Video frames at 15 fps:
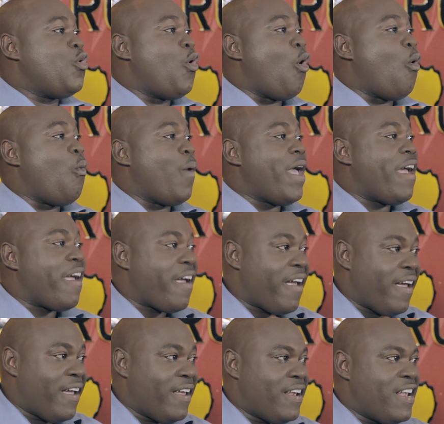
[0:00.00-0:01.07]
no
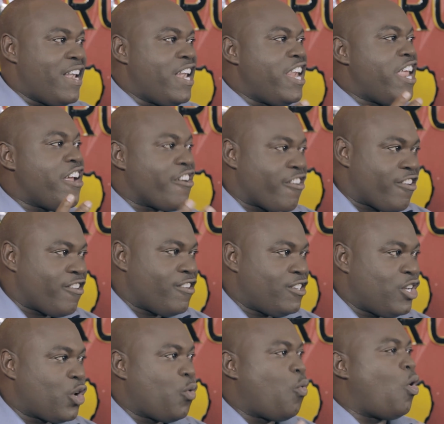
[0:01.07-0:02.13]
way near
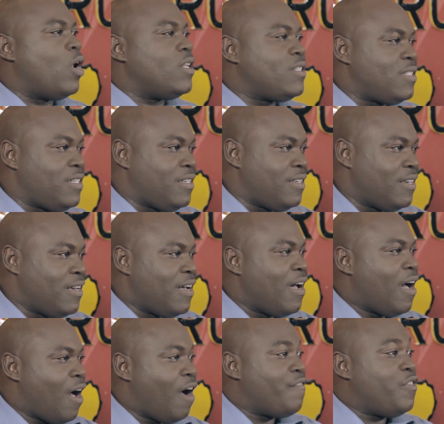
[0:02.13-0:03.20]
the quality
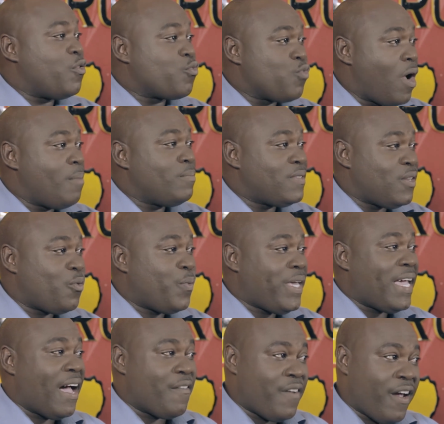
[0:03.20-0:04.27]
of the rums that
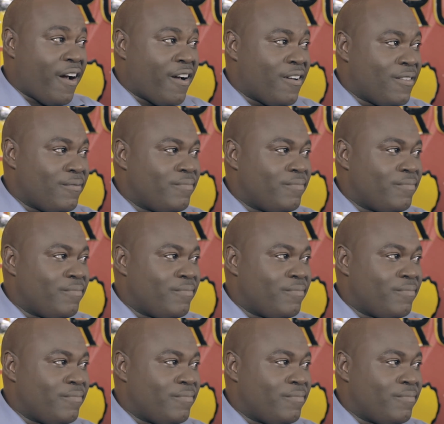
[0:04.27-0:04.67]
we have here,